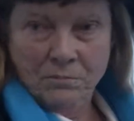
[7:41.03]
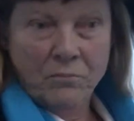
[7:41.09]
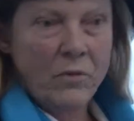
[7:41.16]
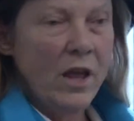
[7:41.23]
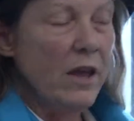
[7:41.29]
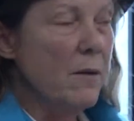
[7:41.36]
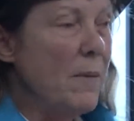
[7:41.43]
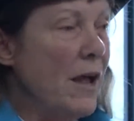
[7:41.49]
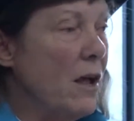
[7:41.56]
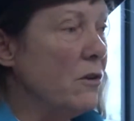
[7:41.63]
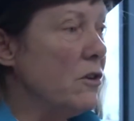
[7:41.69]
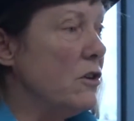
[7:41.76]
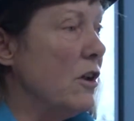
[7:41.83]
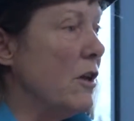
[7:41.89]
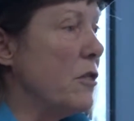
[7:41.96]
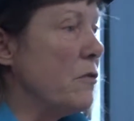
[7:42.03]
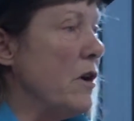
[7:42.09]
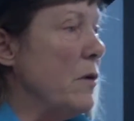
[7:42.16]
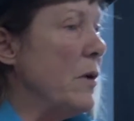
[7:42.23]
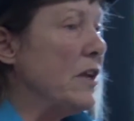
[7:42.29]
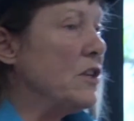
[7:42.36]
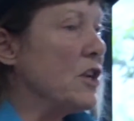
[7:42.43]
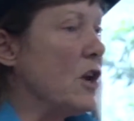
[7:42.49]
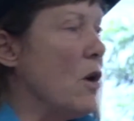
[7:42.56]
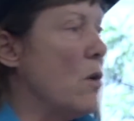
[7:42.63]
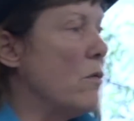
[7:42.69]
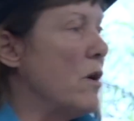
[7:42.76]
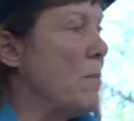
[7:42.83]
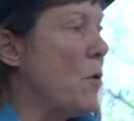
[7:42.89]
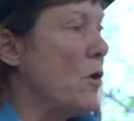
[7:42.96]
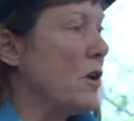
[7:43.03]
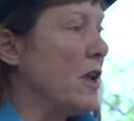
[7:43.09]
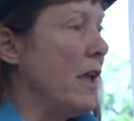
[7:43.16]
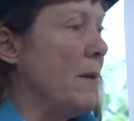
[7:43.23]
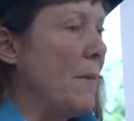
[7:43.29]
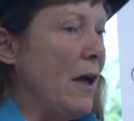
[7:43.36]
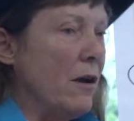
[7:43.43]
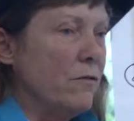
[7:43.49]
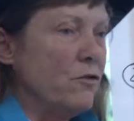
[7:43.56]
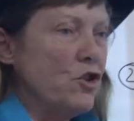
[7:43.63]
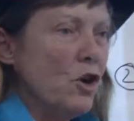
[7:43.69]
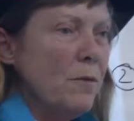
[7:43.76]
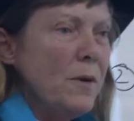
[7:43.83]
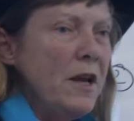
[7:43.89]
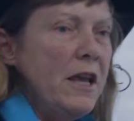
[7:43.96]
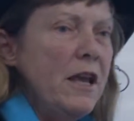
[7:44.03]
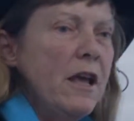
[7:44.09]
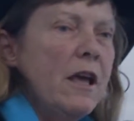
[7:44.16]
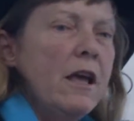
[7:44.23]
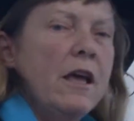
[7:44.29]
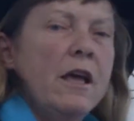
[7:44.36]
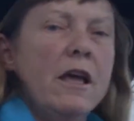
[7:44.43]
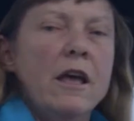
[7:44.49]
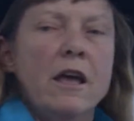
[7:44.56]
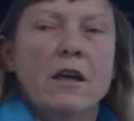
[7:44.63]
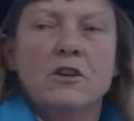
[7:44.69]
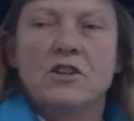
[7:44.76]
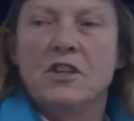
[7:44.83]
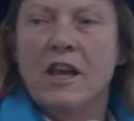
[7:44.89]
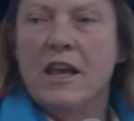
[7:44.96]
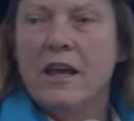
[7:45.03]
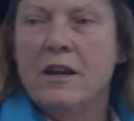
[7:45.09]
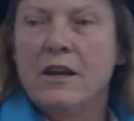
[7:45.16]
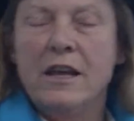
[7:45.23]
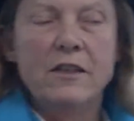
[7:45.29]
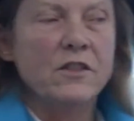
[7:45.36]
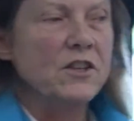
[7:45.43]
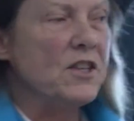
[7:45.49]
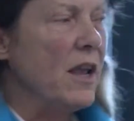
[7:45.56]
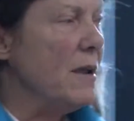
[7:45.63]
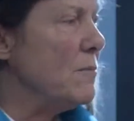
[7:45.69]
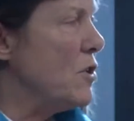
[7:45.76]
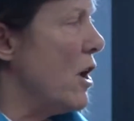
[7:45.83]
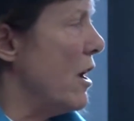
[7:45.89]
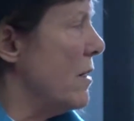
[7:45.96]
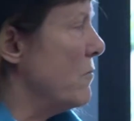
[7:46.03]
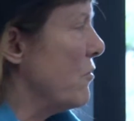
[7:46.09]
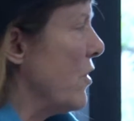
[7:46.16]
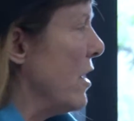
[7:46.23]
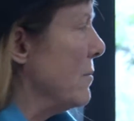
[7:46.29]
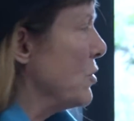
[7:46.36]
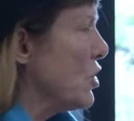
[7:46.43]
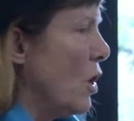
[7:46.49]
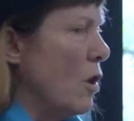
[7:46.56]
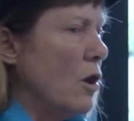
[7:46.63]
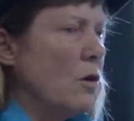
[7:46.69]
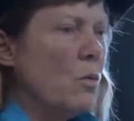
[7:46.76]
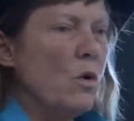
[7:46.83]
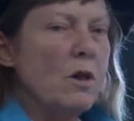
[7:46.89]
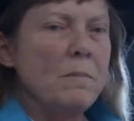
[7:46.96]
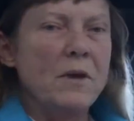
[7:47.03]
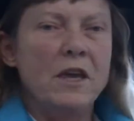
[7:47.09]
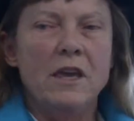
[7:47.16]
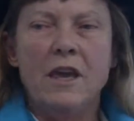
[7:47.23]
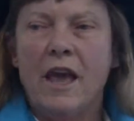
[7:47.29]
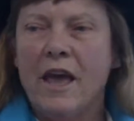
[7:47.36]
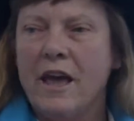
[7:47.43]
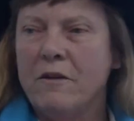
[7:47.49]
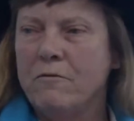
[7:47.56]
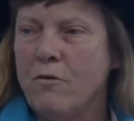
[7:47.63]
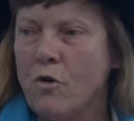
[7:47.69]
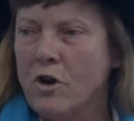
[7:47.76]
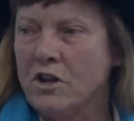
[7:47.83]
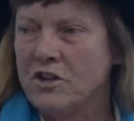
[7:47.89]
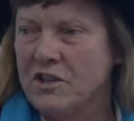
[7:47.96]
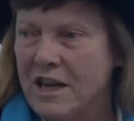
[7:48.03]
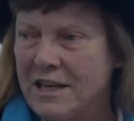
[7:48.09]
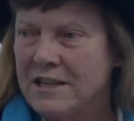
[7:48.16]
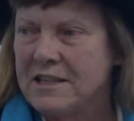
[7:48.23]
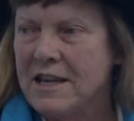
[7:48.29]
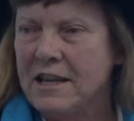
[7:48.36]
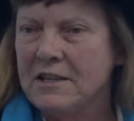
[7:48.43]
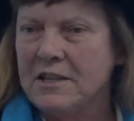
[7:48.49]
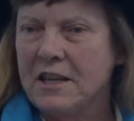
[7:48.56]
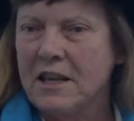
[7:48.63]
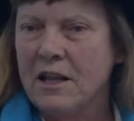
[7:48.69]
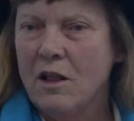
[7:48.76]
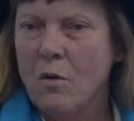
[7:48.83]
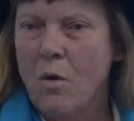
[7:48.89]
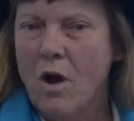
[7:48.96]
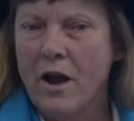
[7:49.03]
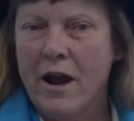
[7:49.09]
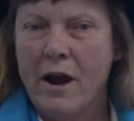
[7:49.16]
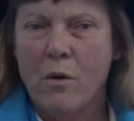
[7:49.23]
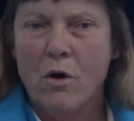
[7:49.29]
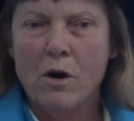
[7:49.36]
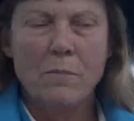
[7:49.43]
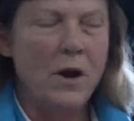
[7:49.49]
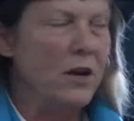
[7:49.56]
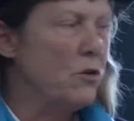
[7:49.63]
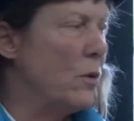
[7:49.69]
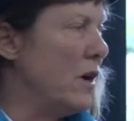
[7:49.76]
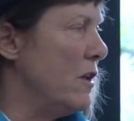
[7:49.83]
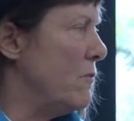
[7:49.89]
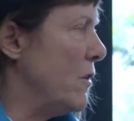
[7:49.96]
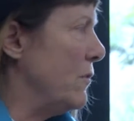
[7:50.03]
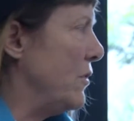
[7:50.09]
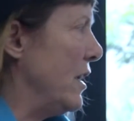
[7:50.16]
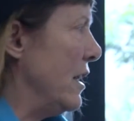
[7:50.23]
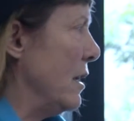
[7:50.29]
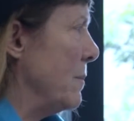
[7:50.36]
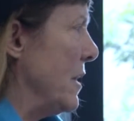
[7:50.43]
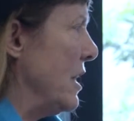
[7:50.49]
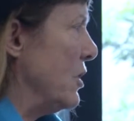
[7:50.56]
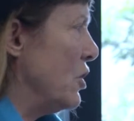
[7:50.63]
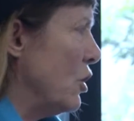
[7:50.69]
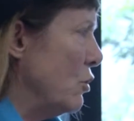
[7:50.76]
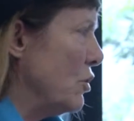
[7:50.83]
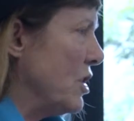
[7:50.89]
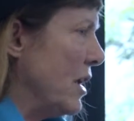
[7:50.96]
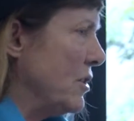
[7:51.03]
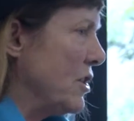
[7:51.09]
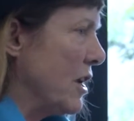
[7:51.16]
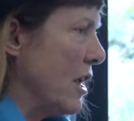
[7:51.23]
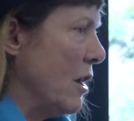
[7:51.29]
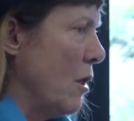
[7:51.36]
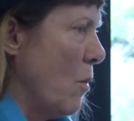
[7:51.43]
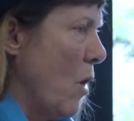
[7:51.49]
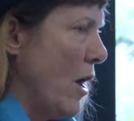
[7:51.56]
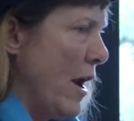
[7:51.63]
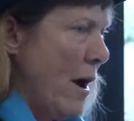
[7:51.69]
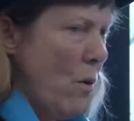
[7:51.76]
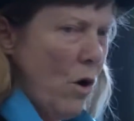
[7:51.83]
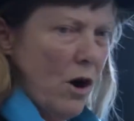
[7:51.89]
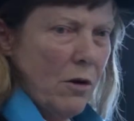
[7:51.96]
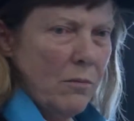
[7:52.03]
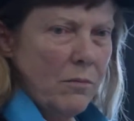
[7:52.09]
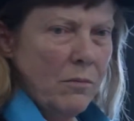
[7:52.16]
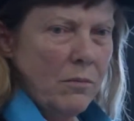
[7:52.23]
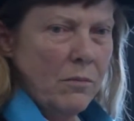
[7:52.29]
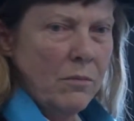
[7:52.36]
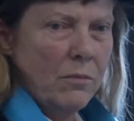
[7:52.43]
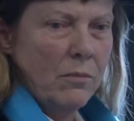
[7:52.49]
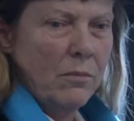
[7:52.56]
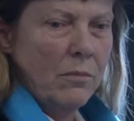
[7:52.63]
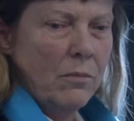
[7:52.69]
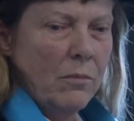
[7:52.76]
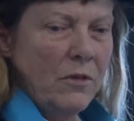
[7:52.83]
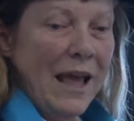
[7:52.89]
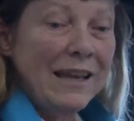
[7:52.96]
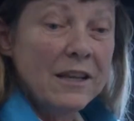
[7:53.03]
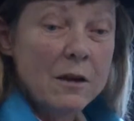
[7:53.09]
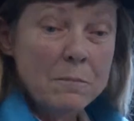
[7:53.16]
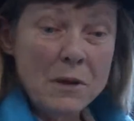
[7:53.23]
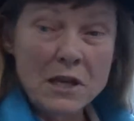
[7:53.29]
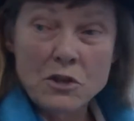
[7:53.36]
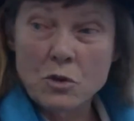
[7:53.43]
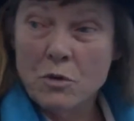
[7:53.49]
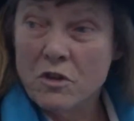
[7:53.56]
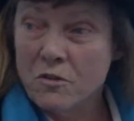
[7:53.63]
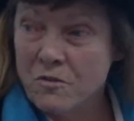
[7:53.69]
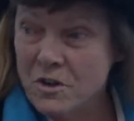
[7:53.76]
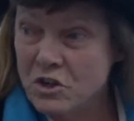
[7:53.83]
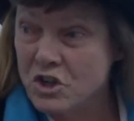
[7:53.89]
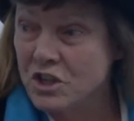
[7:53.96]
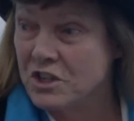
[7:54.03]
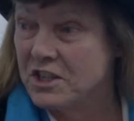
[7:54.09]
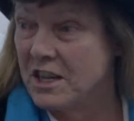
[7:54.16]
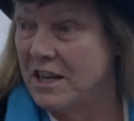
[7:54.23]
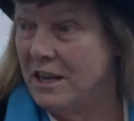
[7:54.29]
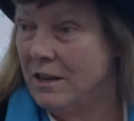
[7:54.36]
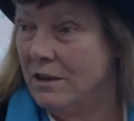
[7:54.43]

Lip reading: And about 3 weeks ago, a report came out of Germany, said in the same time frame, solar will be at 4 to 6 cents a kilowatt hour. By 2050, it'll be at 2 cents a kilowatt hour. That competes with efficiency.